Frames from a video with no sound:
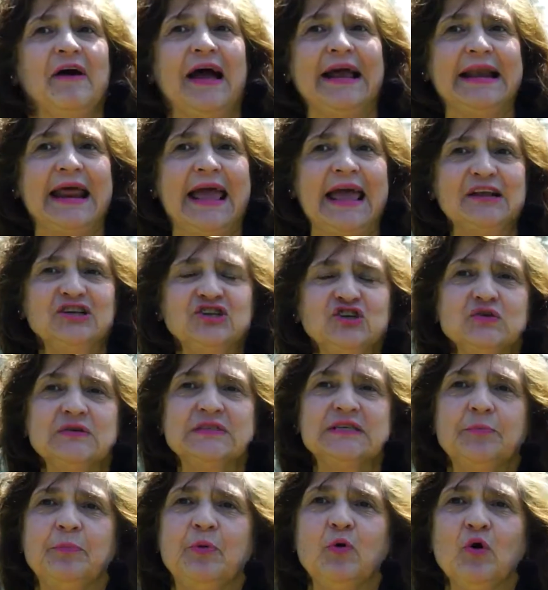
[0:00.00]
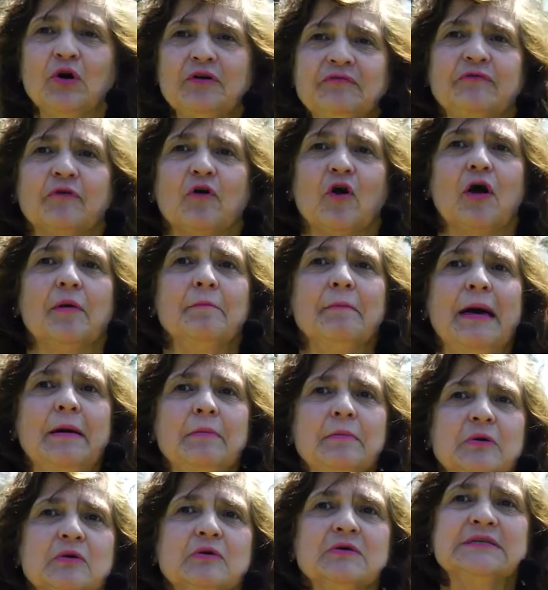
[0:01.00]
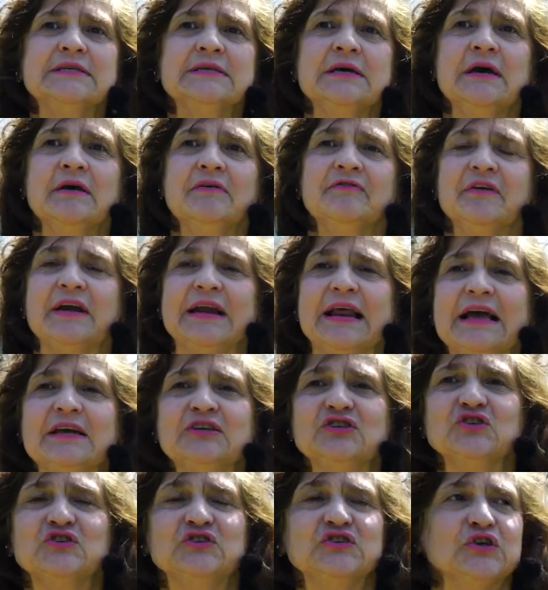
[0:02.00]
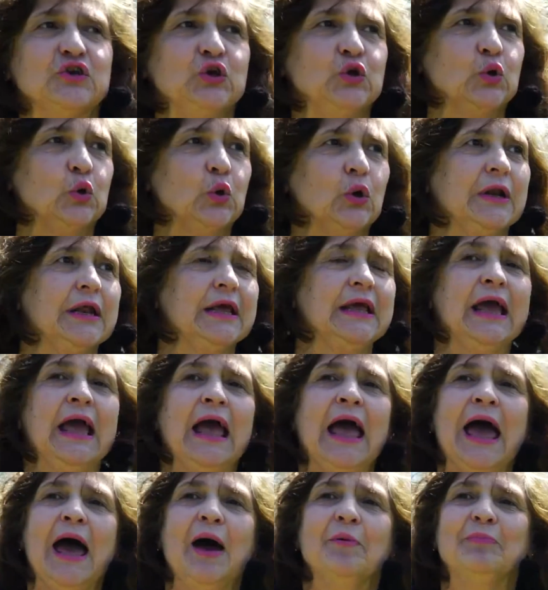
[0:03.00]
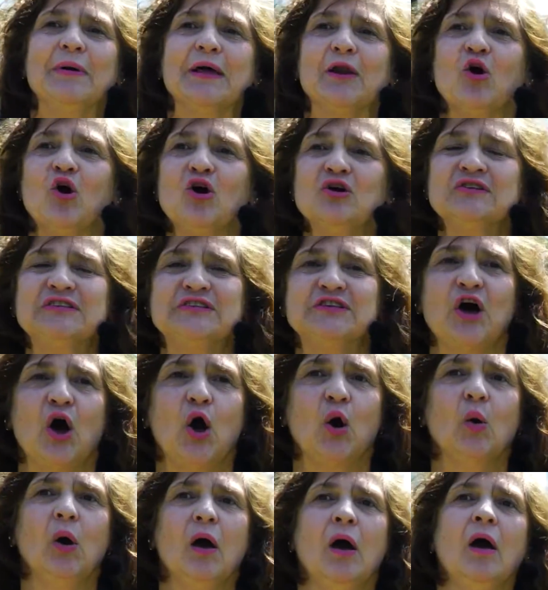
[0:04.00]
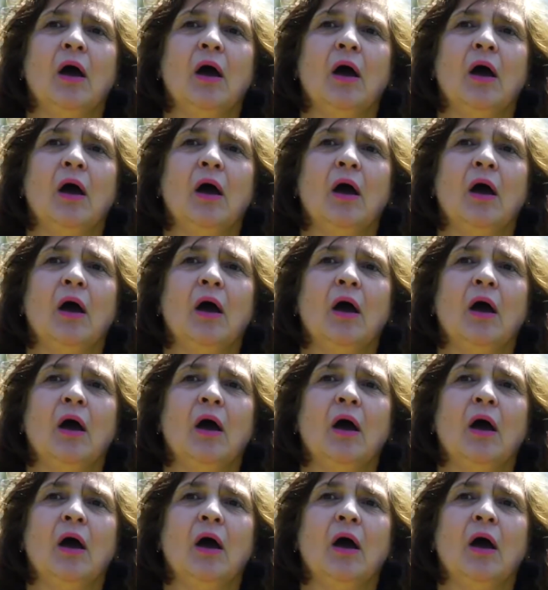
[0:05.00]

Financial support for our members, financial security, but also